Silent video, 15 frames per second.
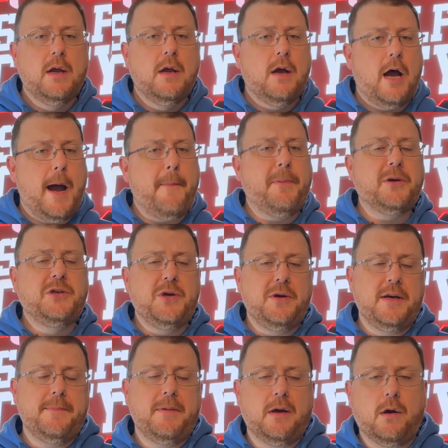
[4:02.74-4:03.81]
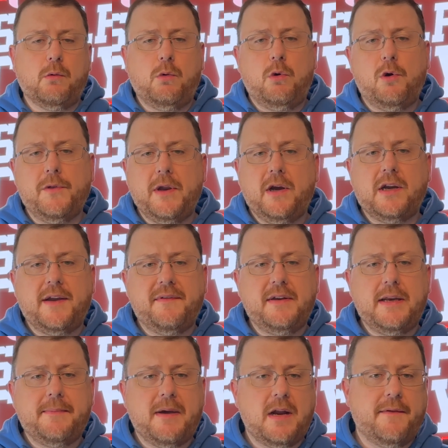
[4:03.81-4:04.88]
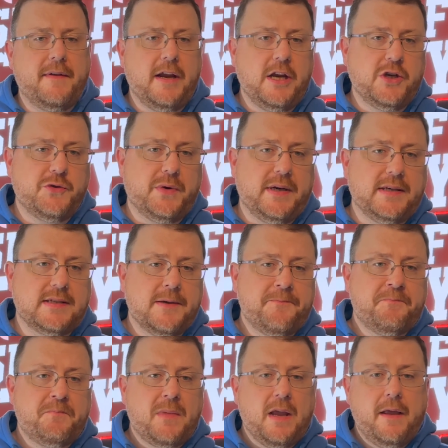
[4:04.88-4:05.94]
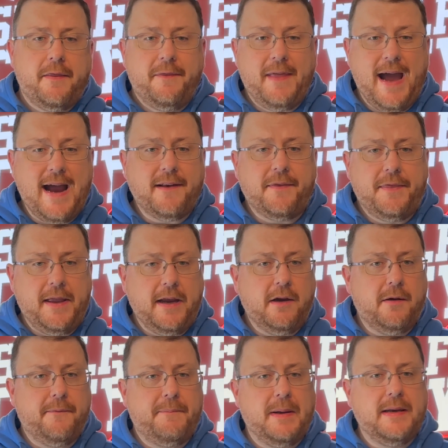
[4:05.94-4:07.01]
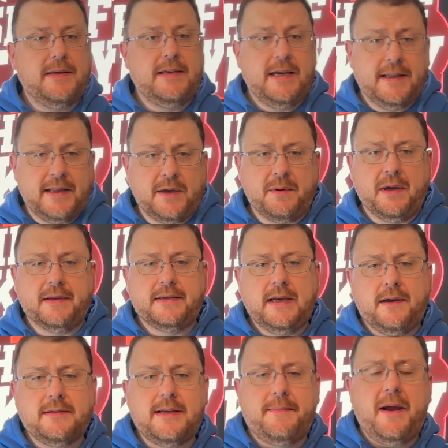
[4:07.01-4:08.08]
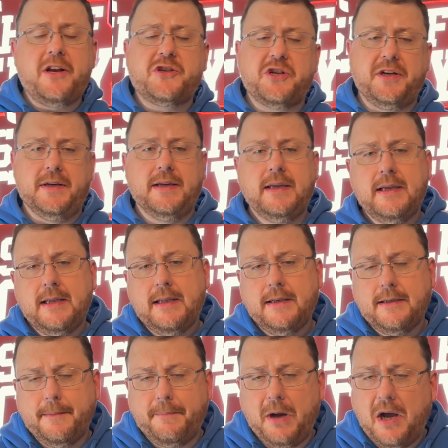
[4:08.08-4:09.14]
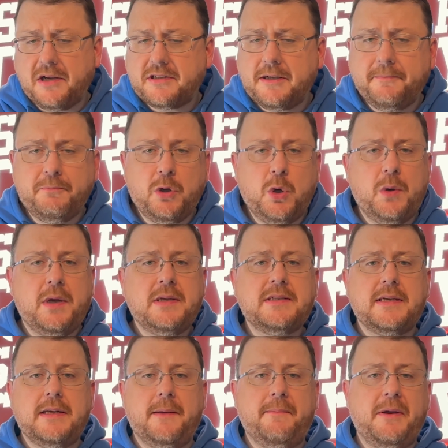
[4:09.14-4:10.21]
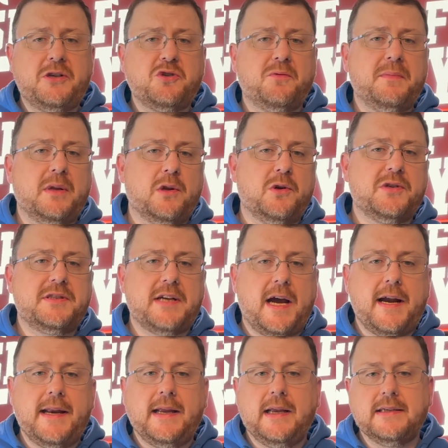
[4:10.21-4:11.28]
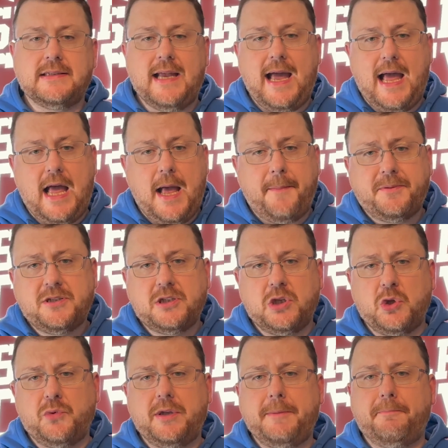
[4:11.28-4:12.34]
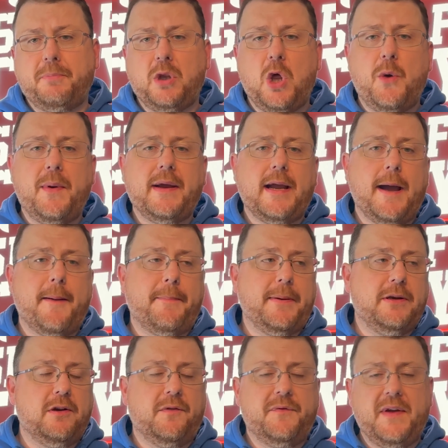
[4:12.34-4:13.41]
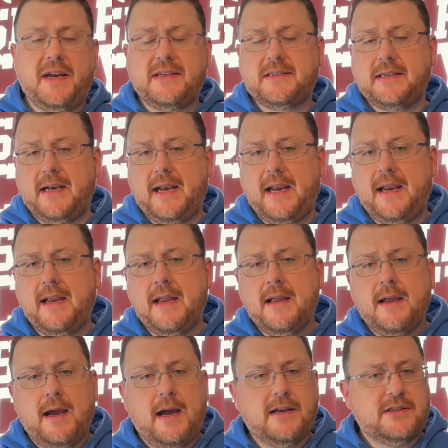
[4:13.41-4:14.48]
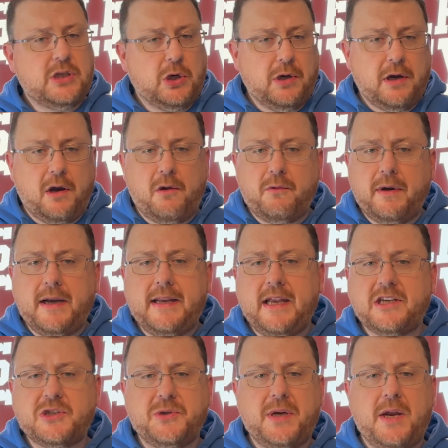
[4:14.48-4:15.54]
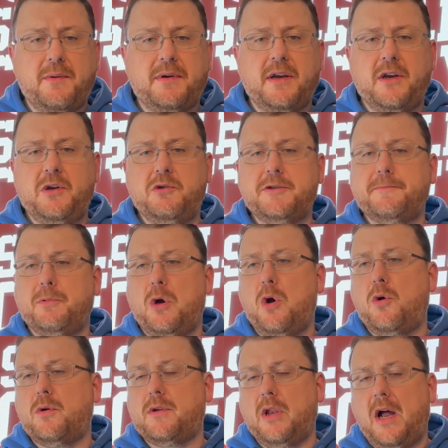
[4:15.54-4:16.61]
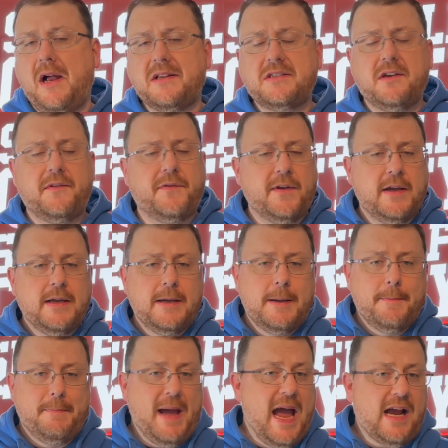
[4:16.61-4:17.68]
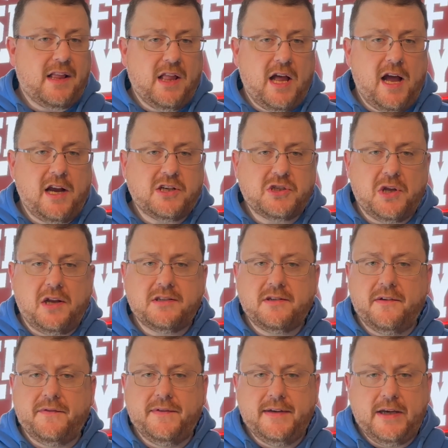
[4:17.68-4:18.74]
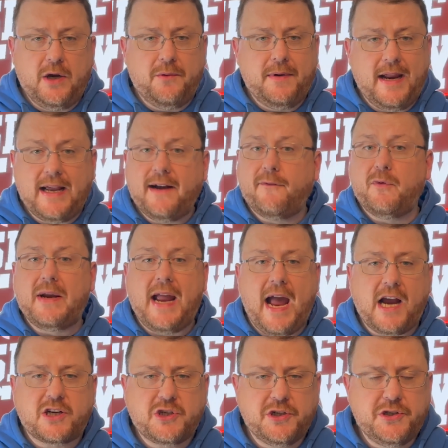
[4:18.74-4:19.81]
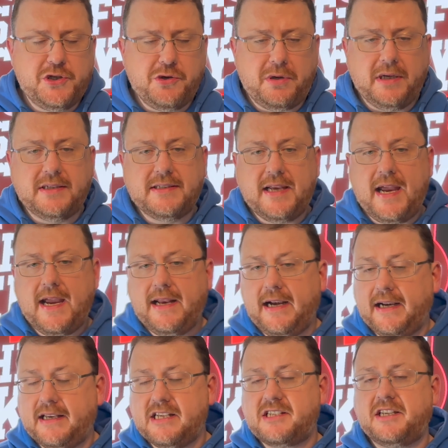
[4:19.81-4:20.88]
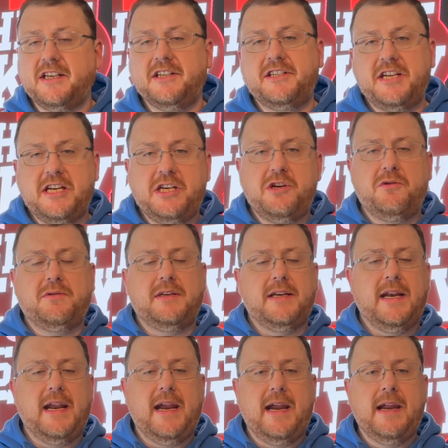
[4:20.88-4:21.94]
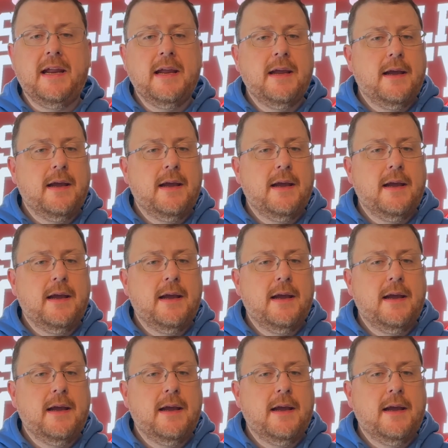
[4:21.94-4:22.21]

opportunity, bigger role there, given the amount of injuries that they have been dealing with. Now, as I mentioned, the Boston Bruins and the Mitchell Miller signing is absolutely blowing up in their face today. Uh, started already yesterday when the news broke. Lots of backlash, lots of you know negative reactions, you could say, and it just continued today.